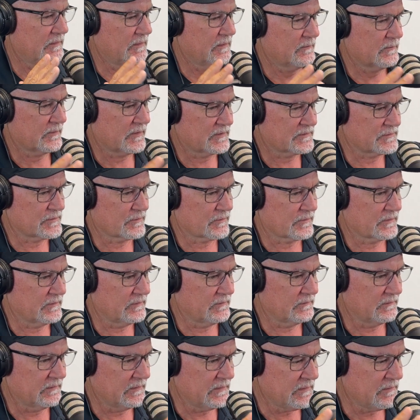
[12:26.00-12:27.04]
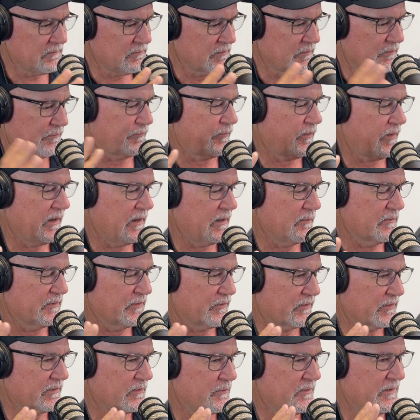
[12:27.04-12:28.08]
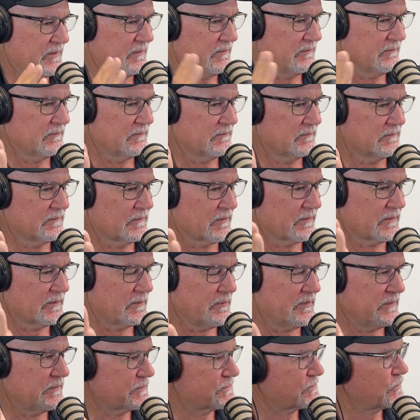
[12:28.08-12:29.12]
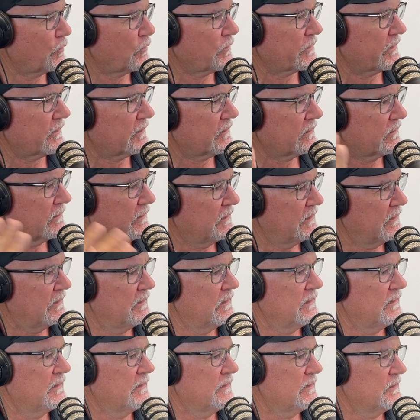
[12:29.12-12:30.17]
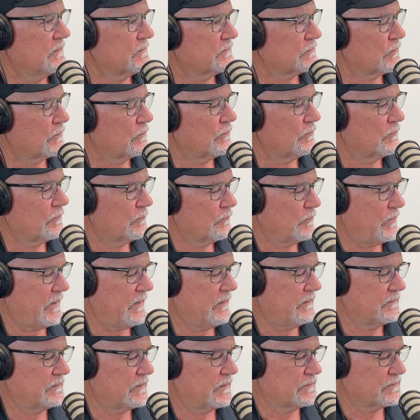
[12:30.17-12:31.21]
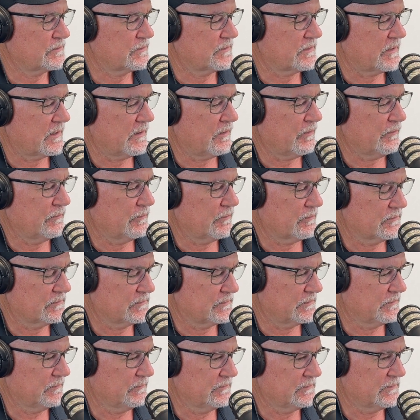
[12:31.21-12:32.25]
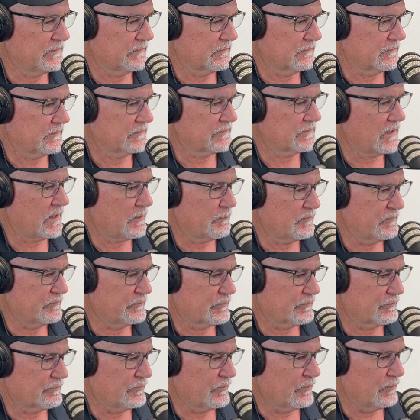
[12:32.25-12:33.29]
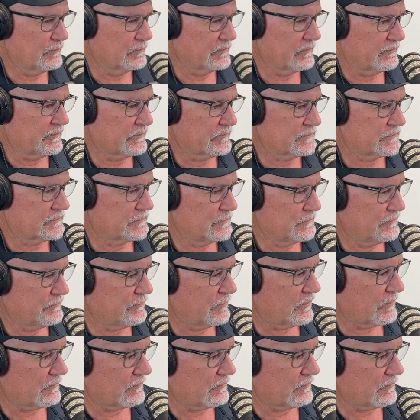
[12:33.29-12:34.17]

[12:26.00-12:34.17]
because they're going to leave the frame and they're going to be distorted. So pay attention to how you're tilting the top of your phone. If it's too far